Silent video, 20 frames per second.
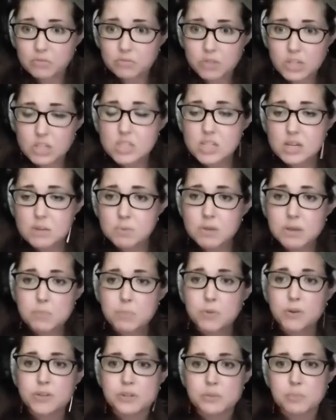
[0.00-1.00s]
We just need
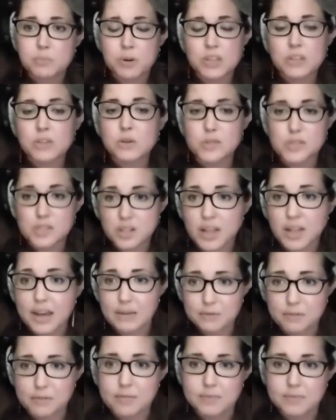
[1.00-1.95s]
people to bring those to life.